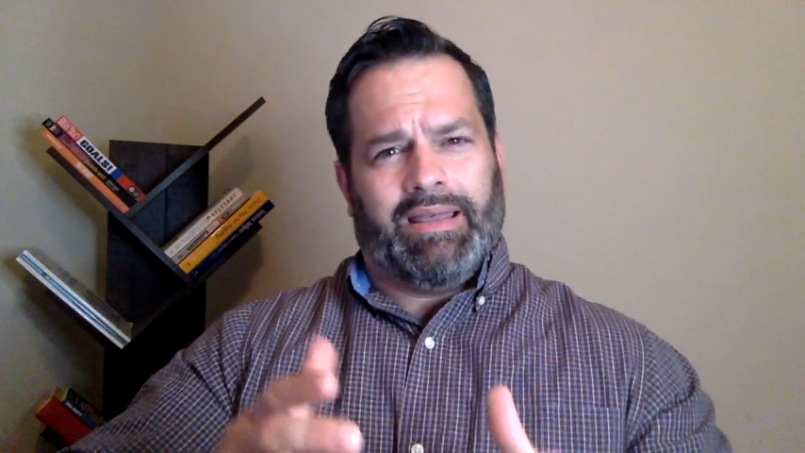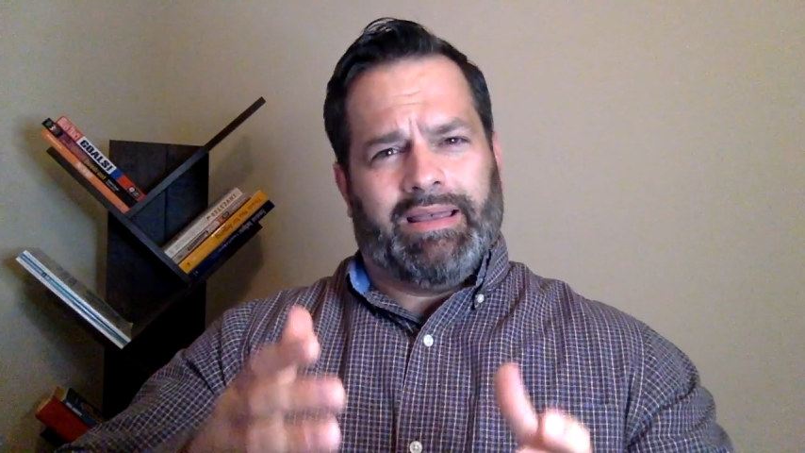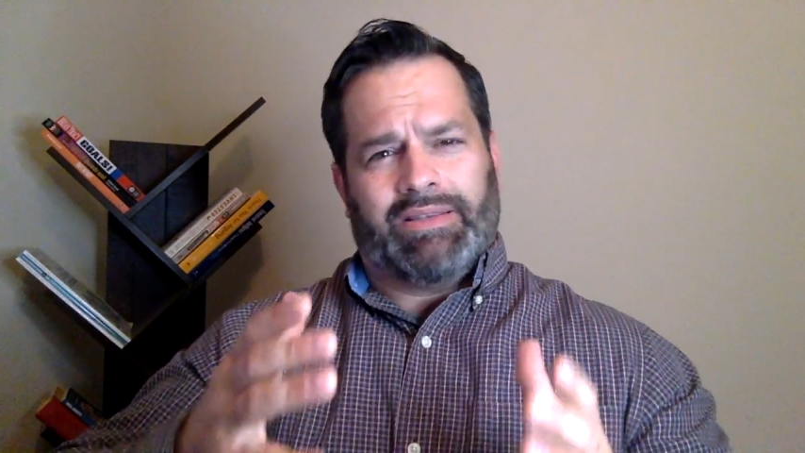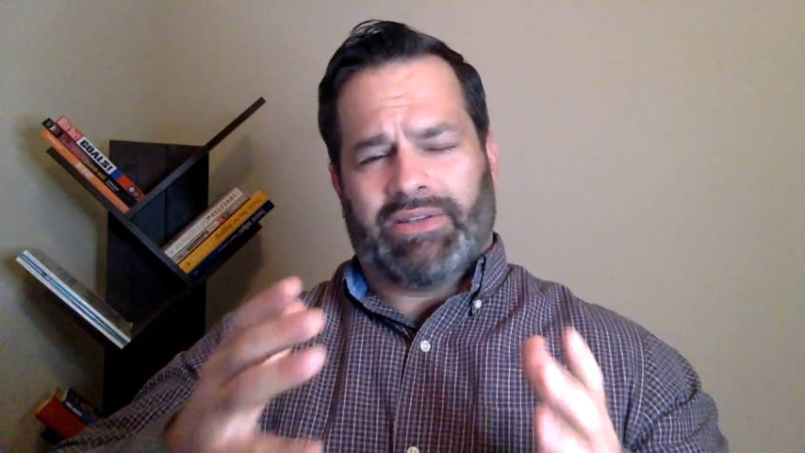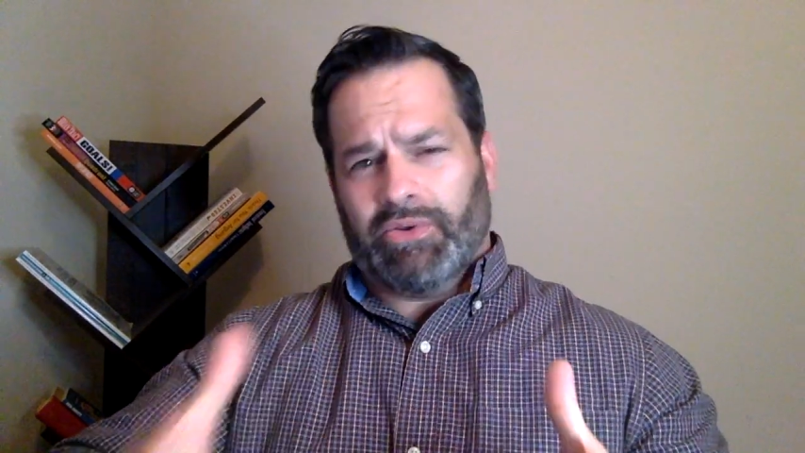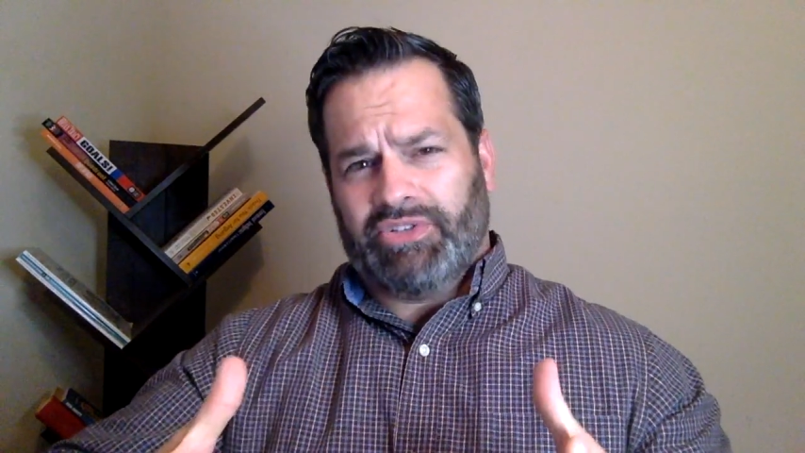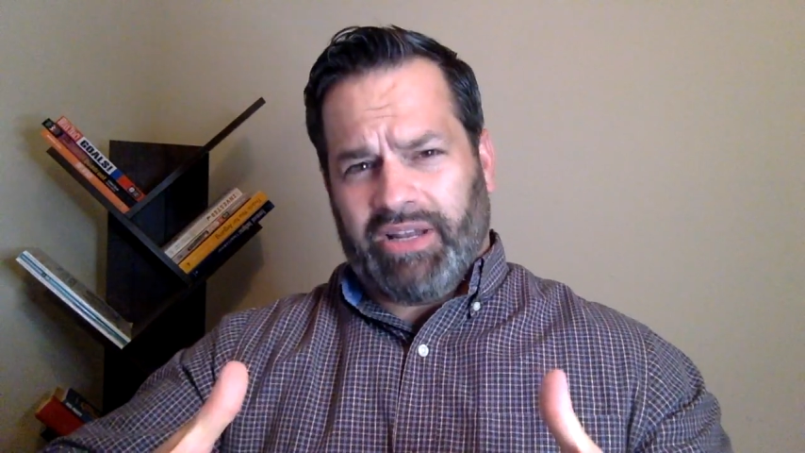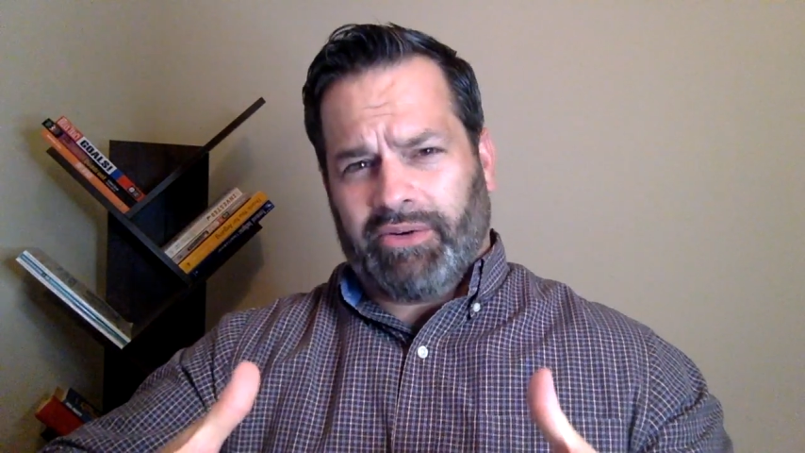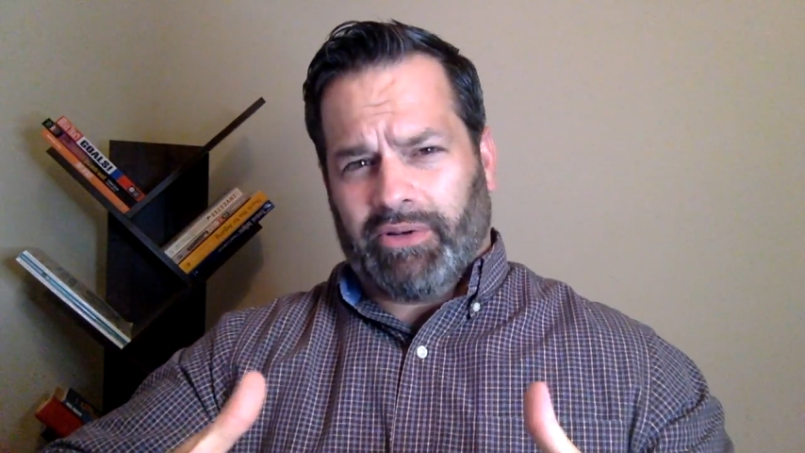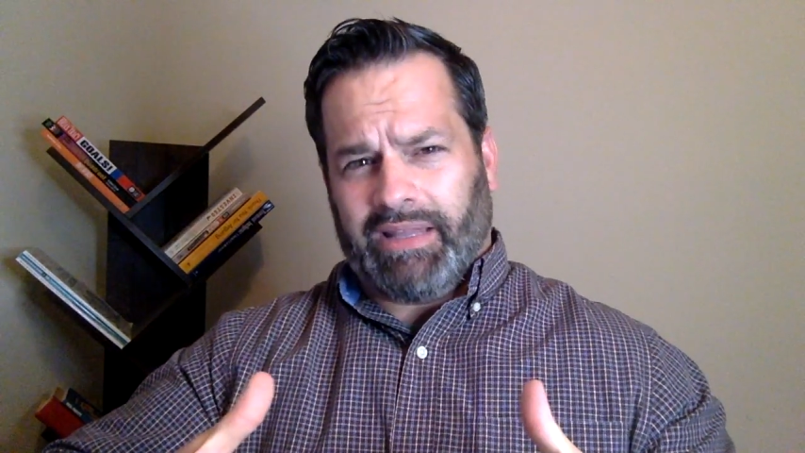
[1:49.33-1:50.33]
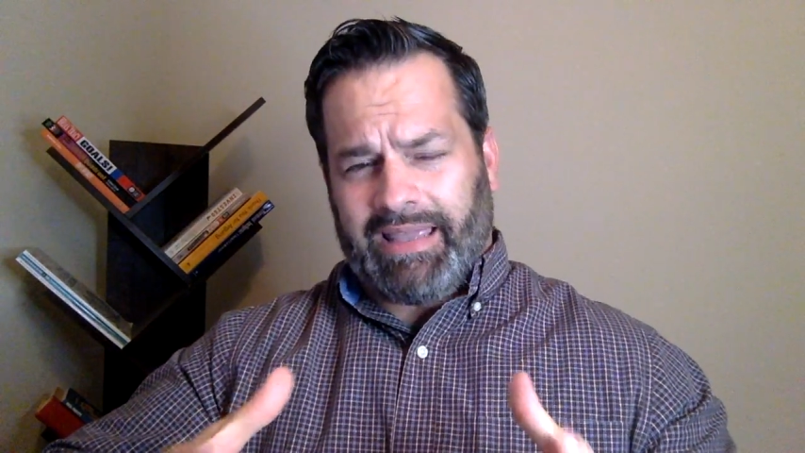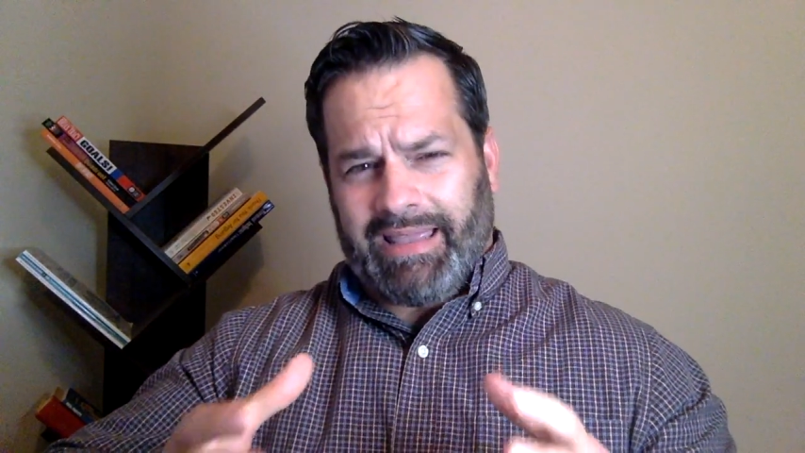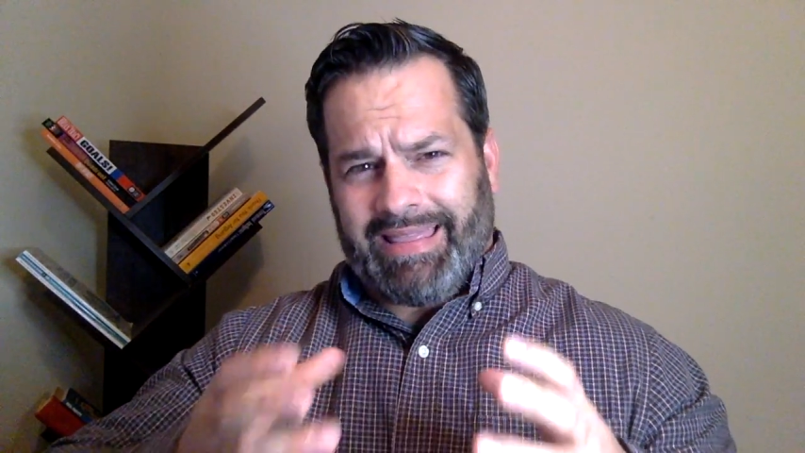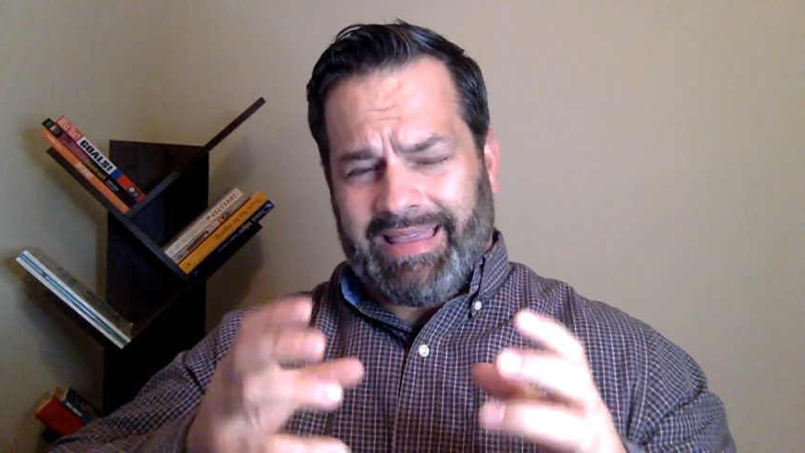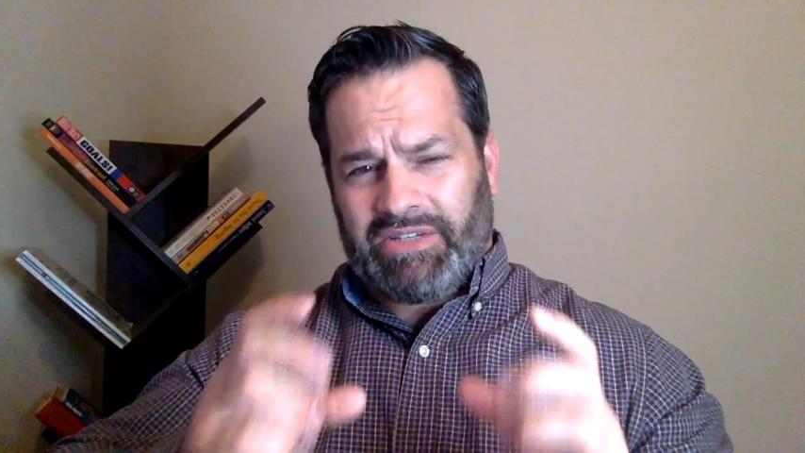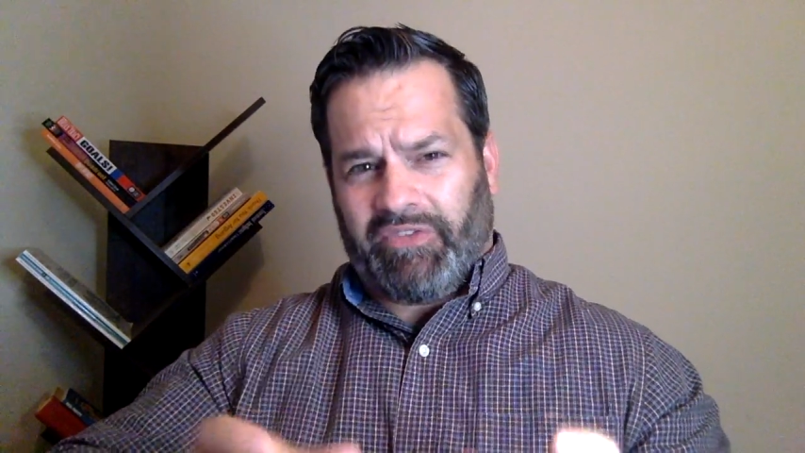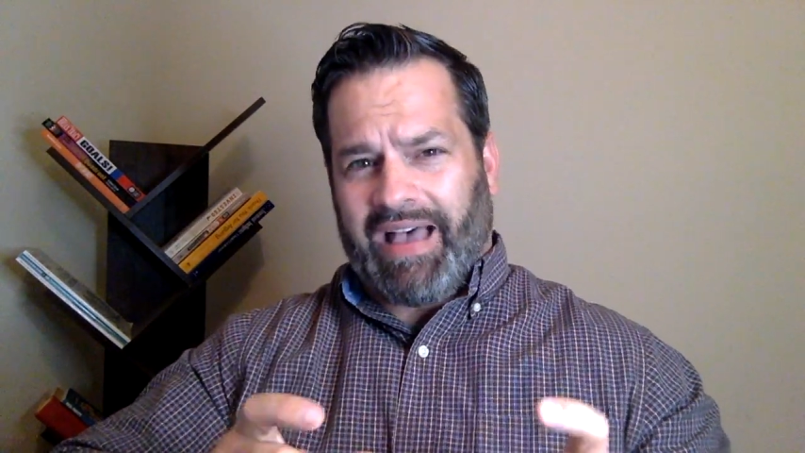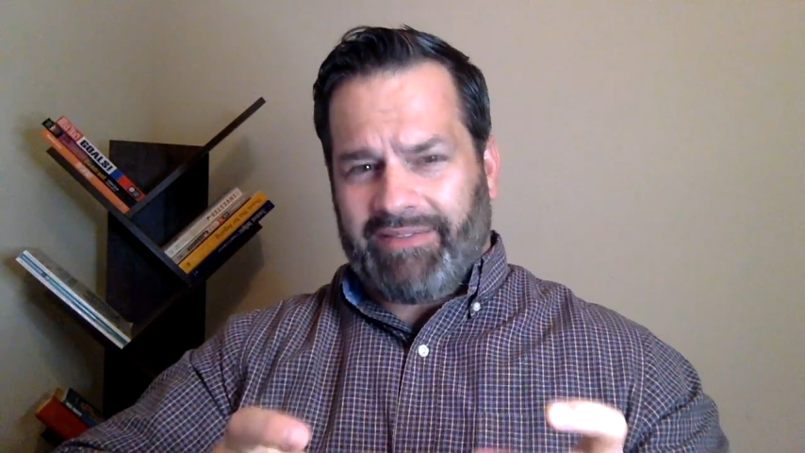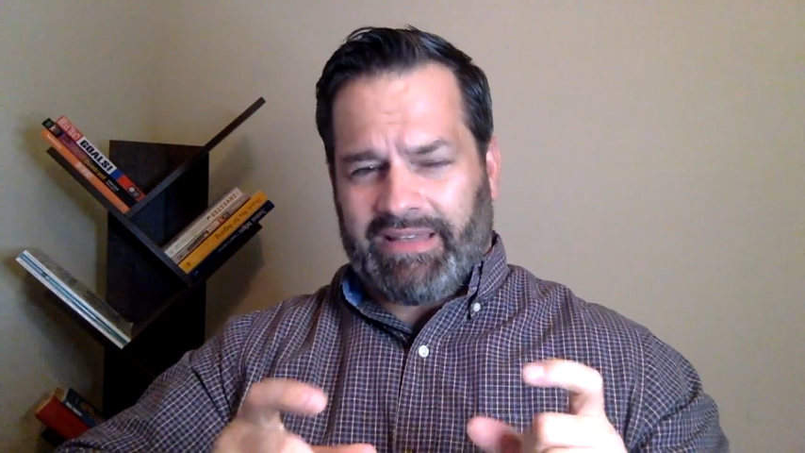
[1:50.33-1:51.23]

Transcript: so, generally, this 5 to